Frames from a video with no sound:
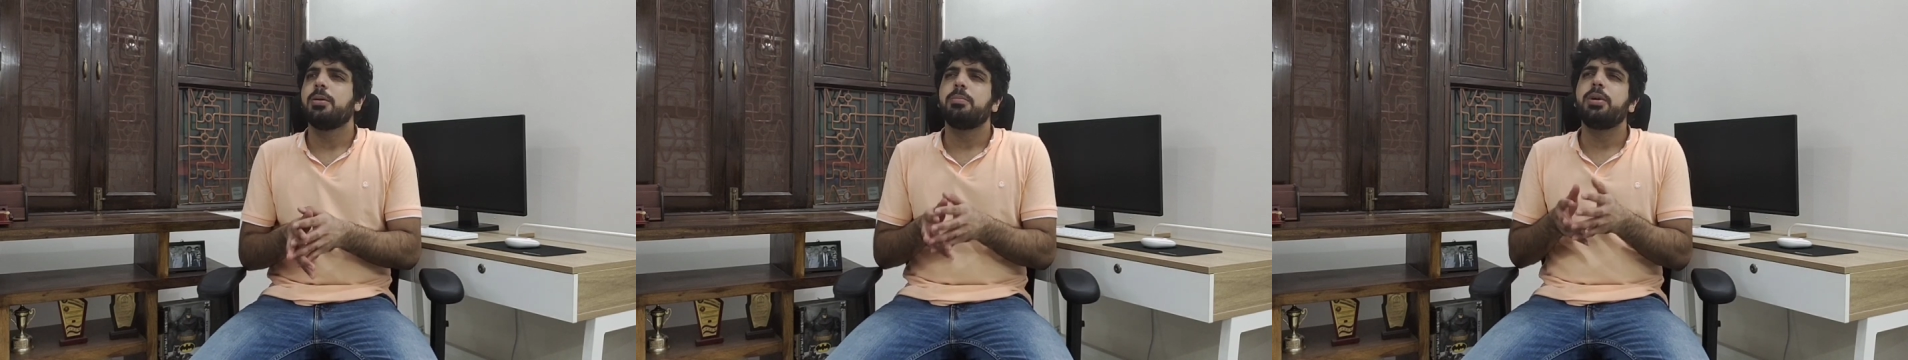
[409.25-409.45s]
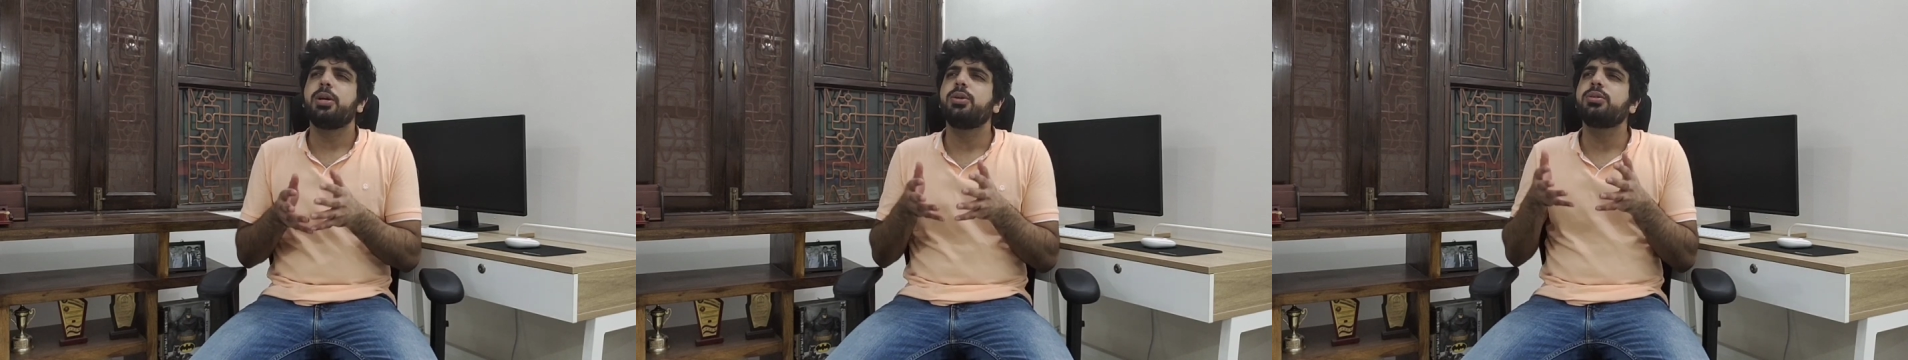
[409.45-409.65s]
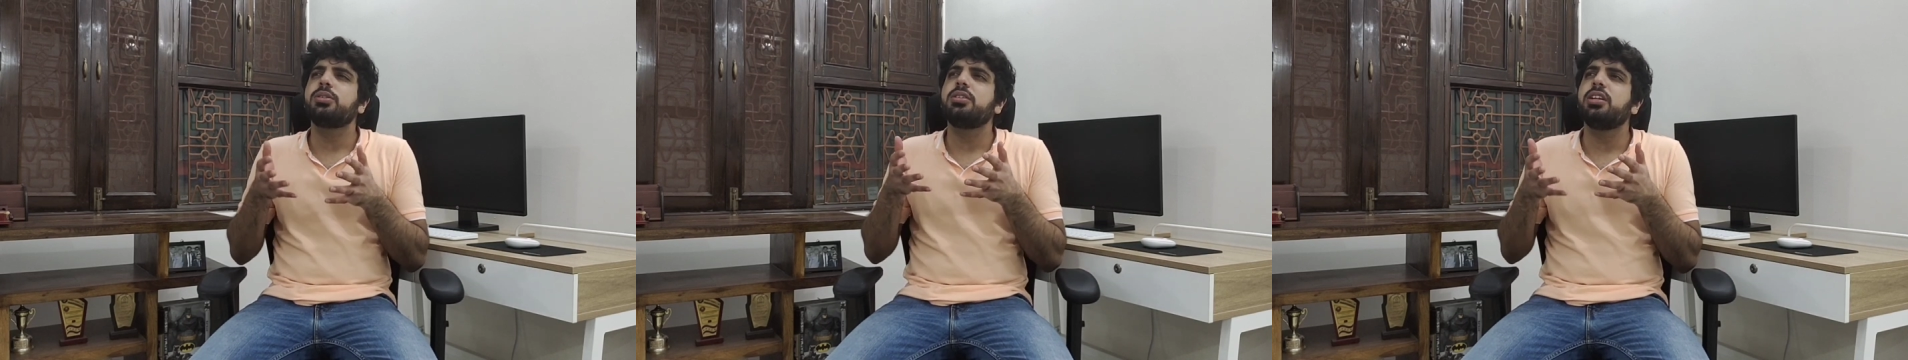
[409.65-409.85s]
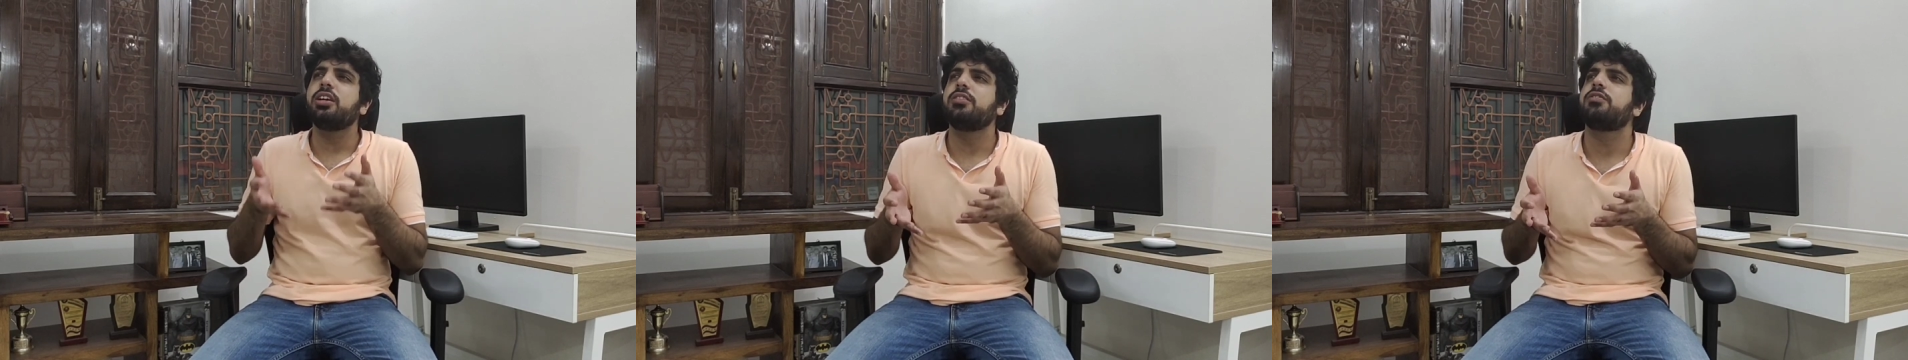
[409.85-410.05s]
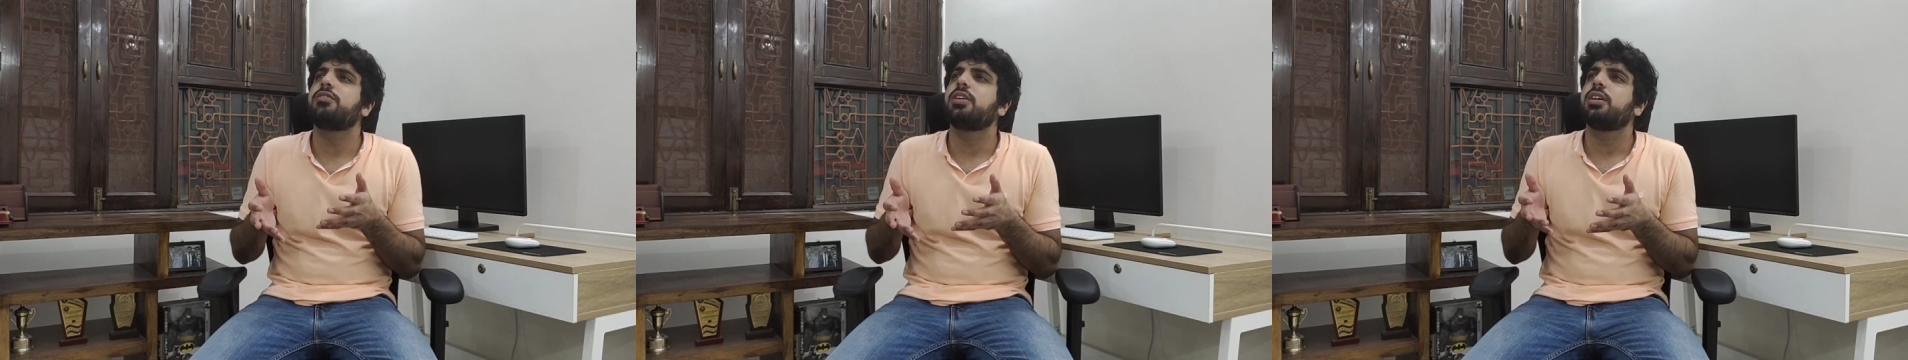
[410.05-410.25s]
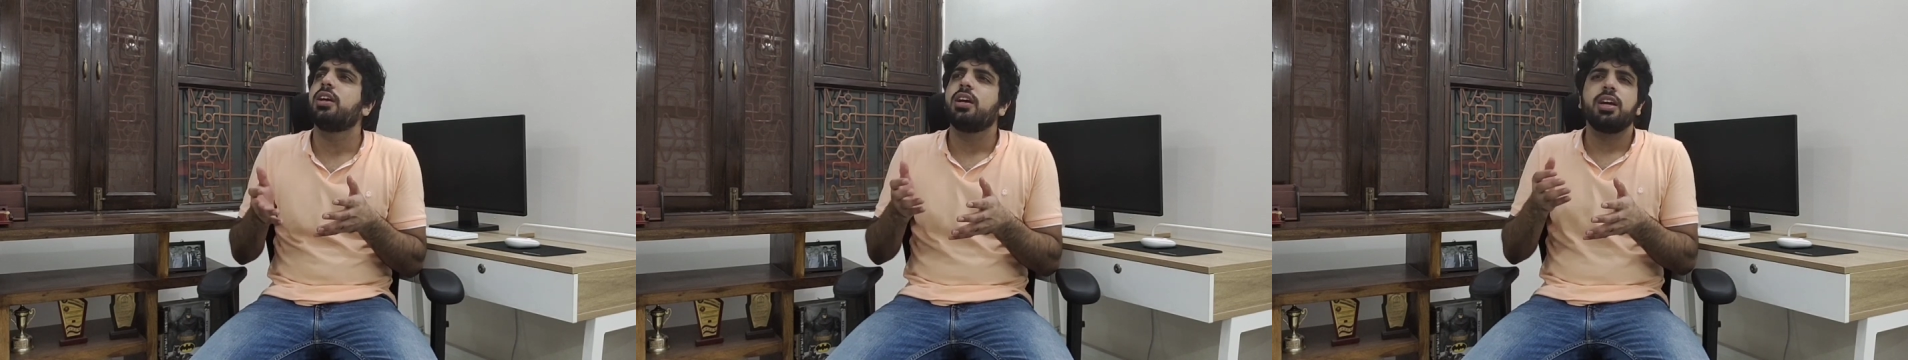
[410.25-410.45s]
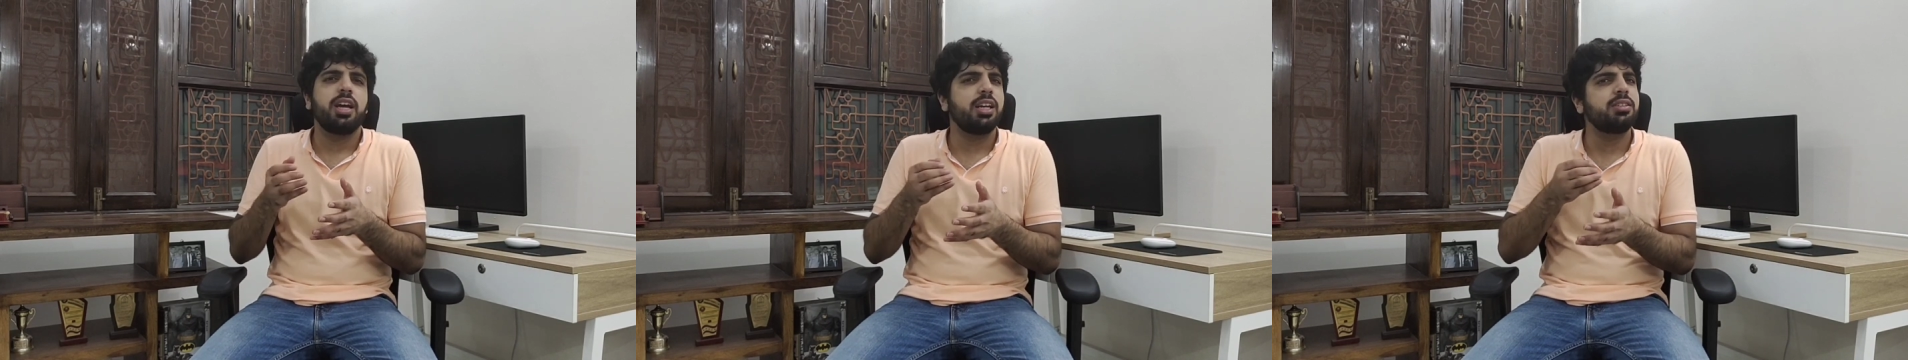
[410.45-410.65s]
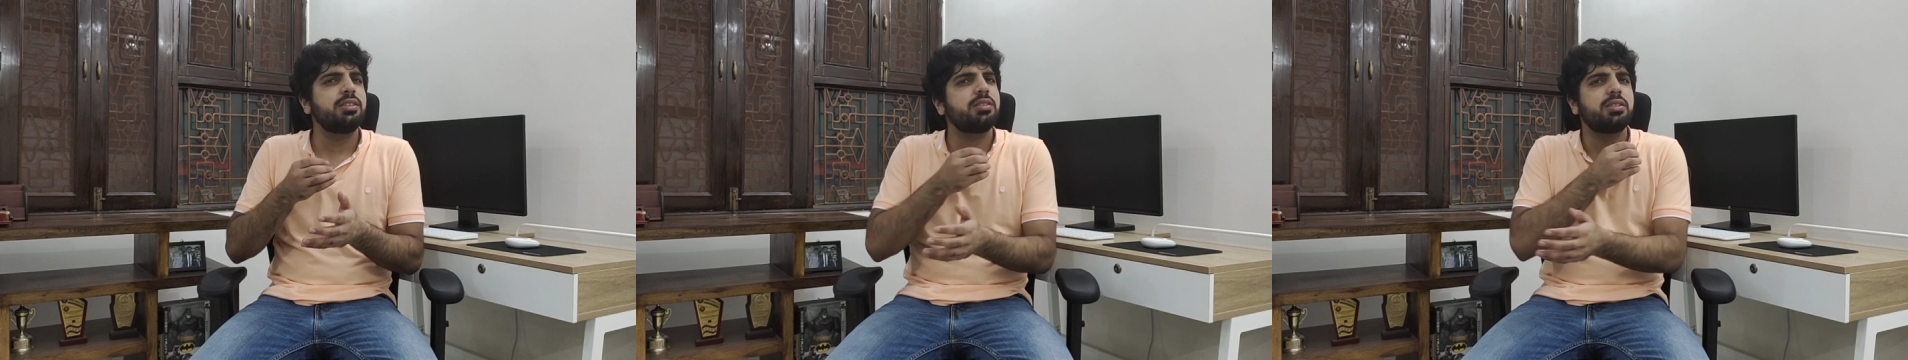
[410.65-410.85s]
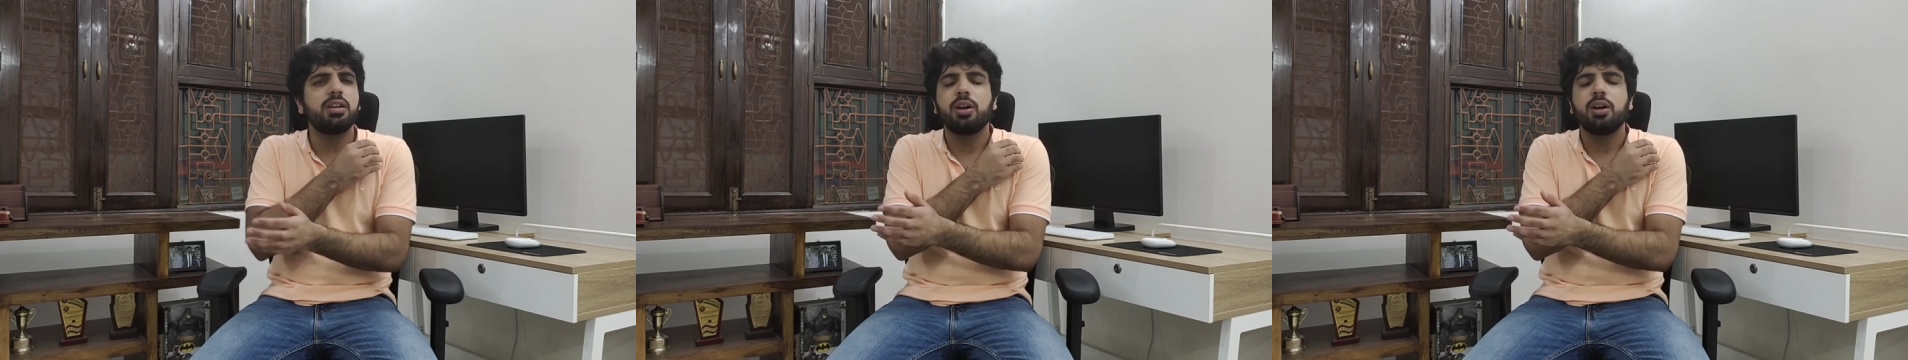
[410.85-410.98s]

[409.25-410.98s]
because NIFT has